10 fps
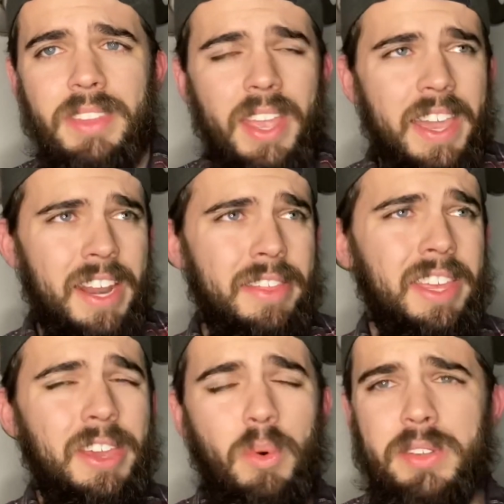And I think
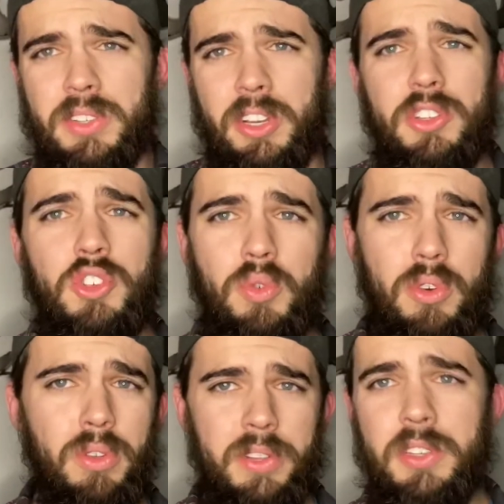he wants to
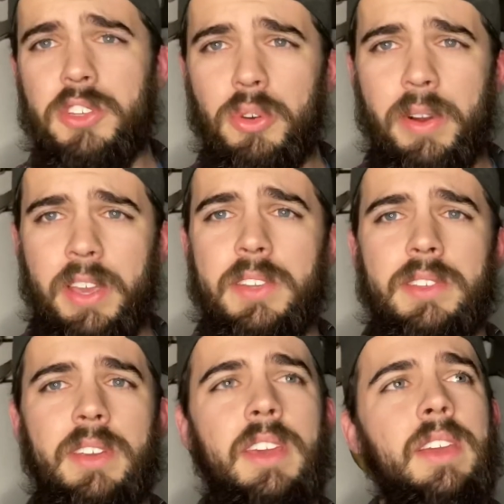control the situation.
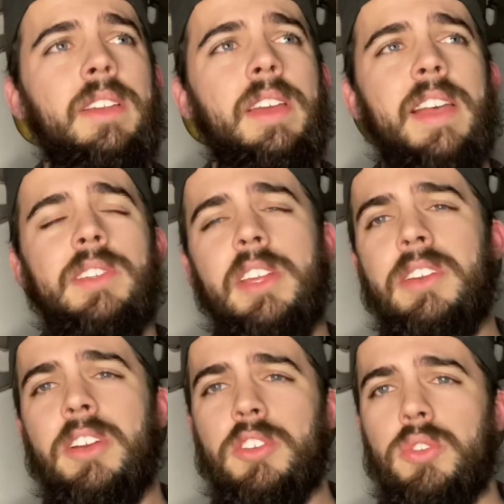He has a need
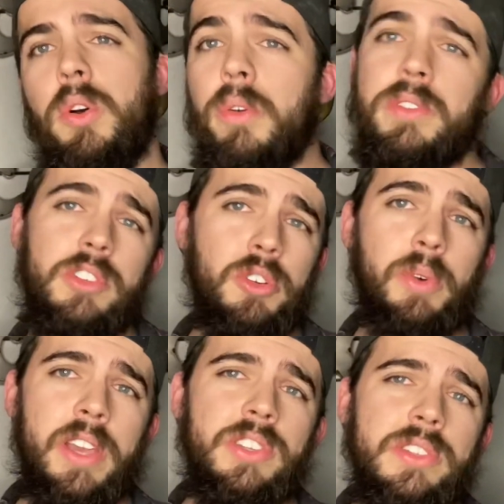to control the
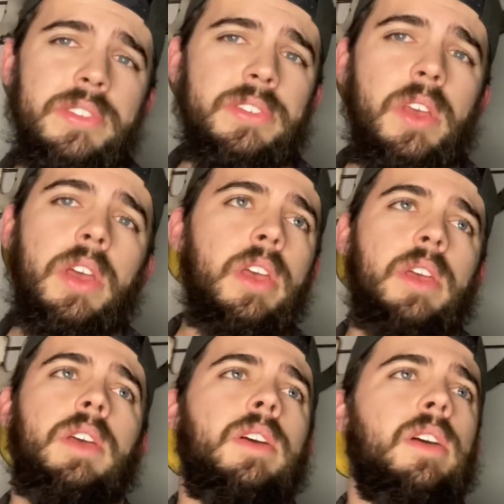situations
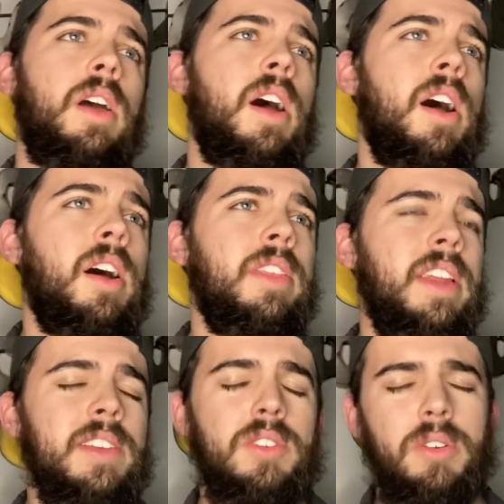that he
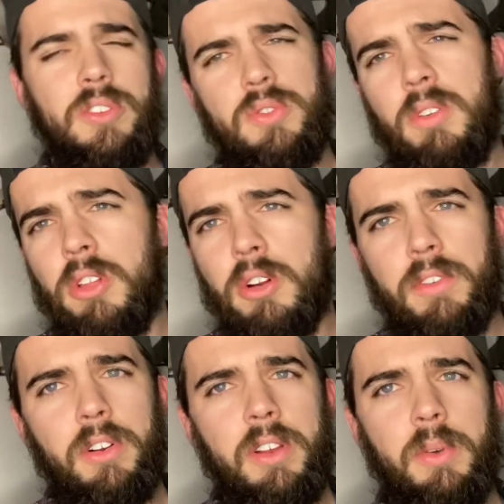has no control
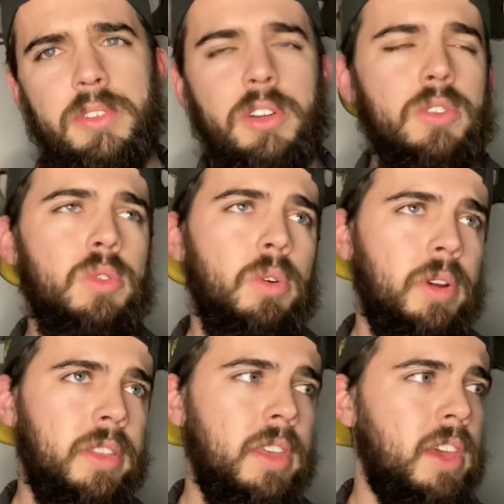over. He wants to control
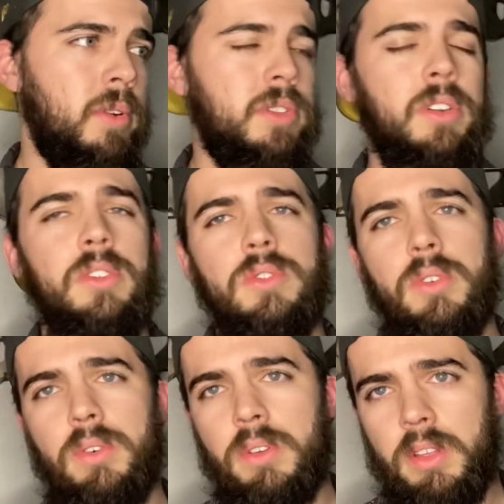Renthi. He wants to
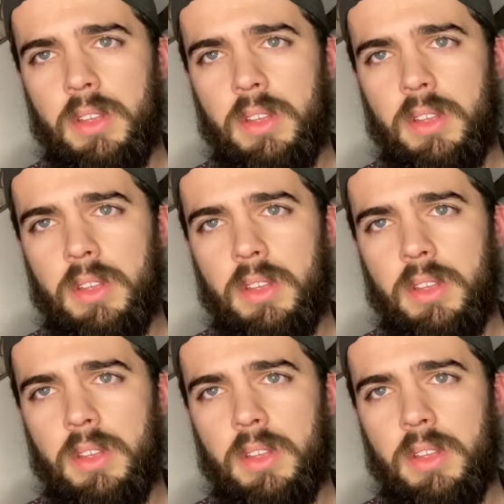control